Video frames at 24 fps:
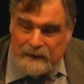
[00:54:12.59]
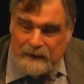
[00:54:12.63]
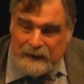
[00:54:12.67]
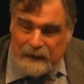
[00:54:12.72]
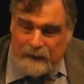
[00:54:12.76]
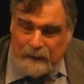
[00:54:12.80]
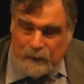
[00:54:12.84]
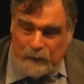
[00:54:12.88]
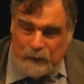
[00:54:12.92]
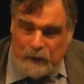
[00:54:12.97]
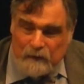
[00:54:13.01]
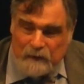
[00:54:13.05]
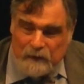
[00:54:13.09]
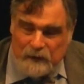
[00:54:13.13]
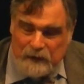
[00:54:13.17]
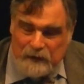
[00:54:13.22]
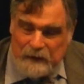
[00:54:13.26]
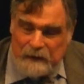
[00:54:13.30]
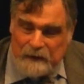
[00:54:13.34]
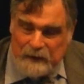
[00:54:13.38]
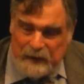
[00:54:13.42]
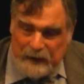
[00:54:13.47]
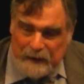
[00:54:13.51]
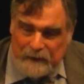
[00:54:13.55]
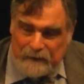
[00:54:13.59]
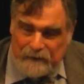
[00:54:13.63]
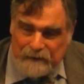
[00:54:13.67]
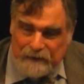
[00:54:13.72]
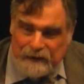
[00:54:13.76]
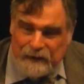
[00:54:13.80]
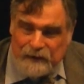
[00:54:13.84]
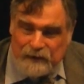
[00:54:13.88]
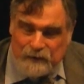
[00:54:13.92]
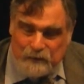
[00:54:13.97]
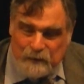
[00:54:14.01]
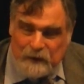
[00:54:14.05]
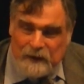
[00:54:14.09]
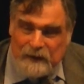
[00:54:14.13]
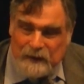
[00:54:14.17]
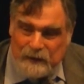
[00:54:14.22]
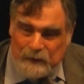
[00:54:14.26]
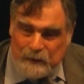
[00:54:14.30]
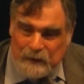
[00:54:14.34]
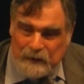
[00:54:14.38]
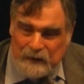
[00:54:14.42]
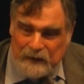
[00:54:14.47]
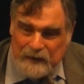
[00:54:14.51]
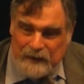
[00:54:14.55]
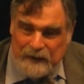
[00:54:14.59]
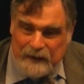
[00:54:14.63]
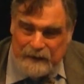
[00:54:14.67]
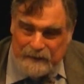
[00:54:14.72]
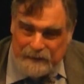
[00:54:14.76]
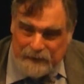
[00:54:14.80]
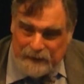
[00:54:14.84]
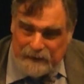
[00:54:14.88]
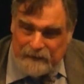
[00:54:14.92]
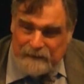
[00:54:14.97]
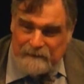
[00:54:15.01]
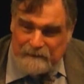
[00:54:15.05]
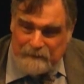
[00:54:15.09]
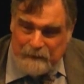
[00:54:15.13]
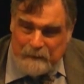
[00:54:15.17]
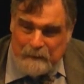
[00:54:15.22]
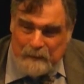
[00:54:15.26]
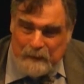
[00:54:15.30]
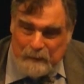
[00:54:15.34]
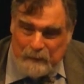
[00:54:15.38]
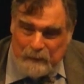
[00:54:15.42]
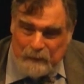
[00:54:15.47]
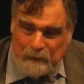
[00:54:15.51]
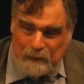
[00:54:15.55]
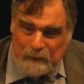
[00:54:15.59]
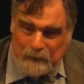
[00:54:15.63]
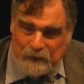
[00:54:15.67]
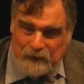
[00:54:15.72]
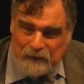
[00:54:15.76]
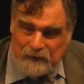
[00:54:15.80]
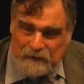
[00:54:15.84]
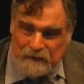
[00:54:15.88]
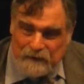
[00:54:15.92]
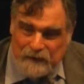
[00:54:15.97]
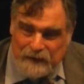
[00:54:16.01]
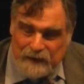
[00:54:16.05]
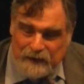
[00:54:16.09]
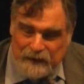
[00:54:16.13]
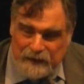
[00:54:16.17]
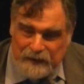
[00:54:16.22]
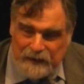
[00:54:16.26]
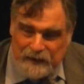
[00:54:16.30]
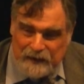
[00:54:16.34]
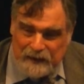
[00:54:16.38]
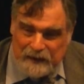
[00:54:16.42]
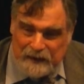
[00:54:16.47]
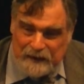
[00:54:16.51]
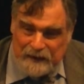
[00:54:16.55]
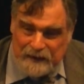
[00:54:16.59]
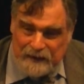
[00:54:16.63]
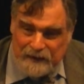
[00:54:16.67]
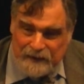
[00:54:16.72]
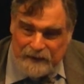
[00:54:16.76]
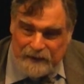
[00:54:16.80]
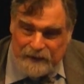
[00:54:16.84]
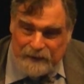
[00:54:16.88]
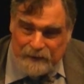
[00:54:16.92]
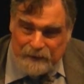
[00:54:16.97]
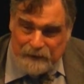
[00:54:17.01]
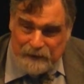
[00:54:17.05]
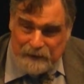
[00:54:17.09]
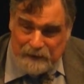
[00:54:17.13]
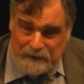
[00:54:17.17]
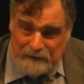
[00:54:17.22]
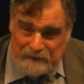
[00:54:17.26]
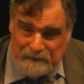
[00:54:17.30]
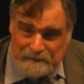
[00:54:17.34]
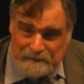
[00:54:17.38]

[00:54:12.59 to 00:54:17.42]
And if you ever hear that phrase, window into heaven, remember it was invented in the 19th century.